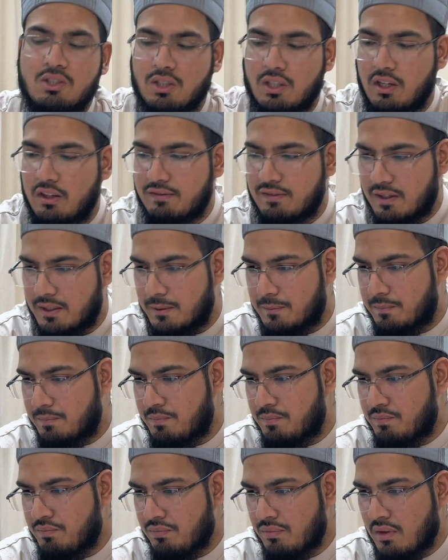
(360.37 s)
Sharifain.
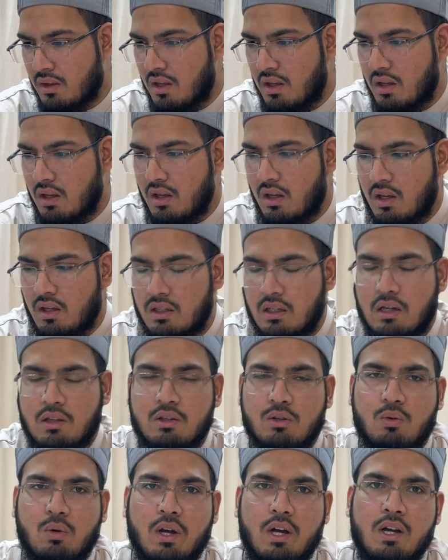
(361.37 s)
Now
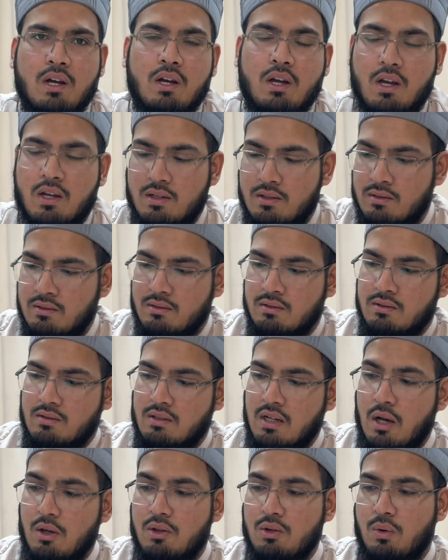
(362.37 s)

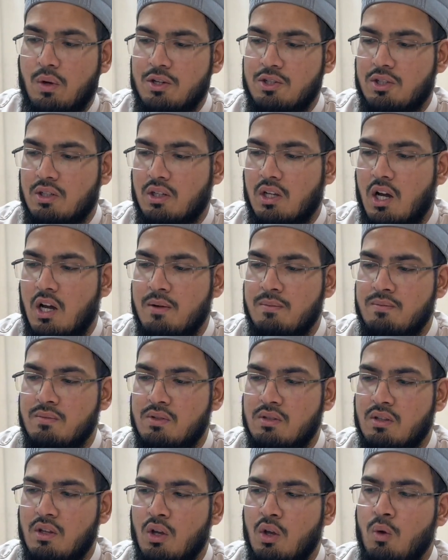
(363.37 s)
the question
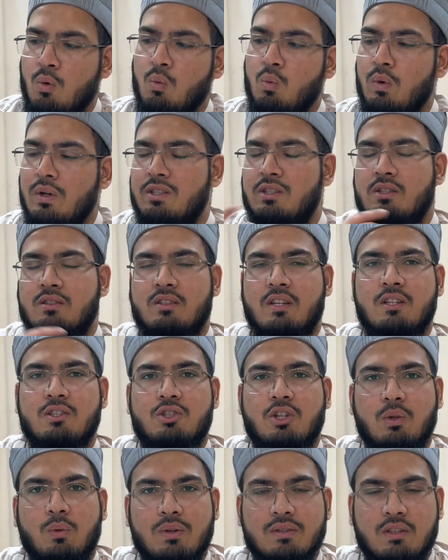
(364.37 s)
comes, which
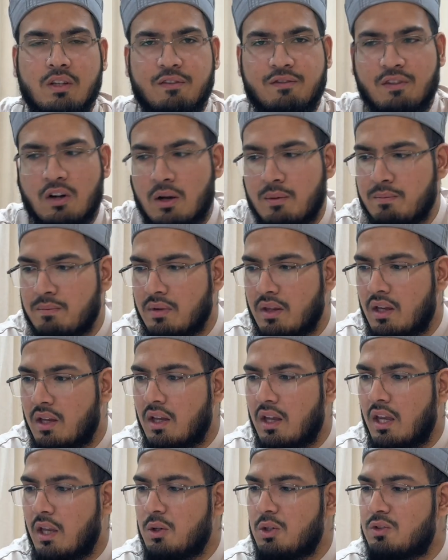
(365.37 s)
century was he from?
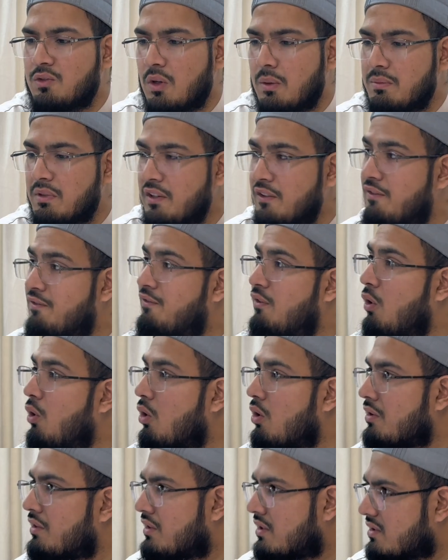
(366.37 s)
He was from the
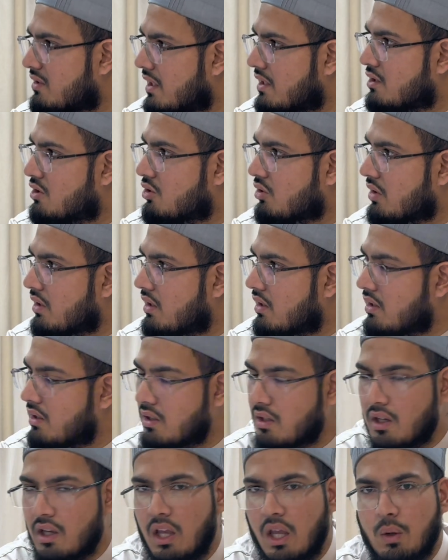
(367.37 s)
4th century.
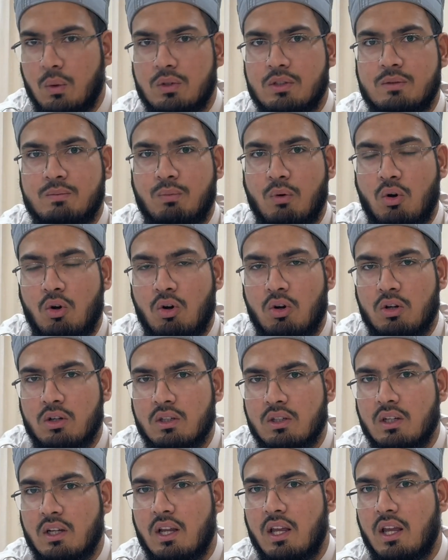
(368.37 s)
He was
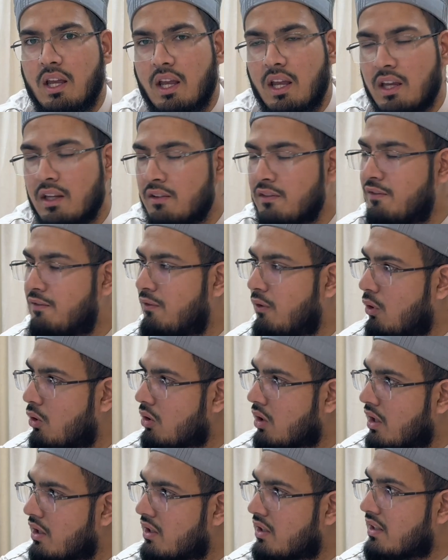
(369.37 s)
born in
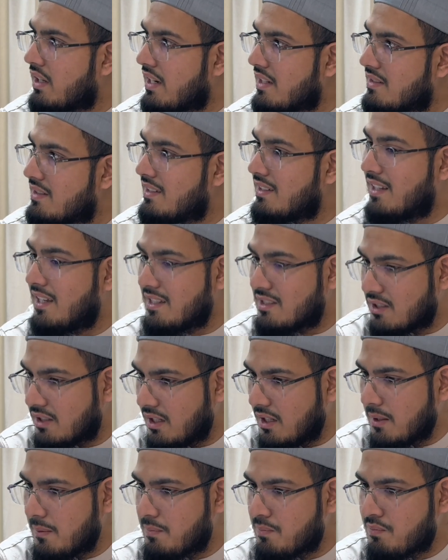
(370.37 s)
419
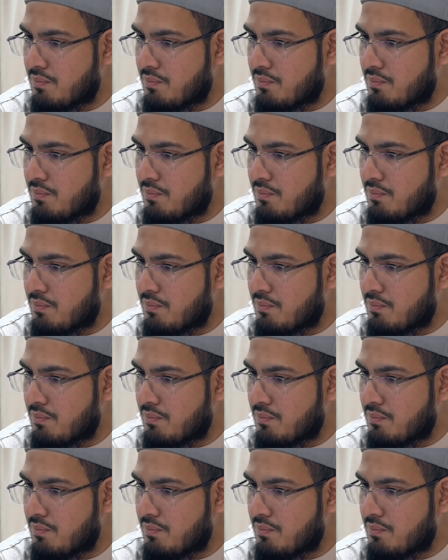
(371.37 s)
Hijri.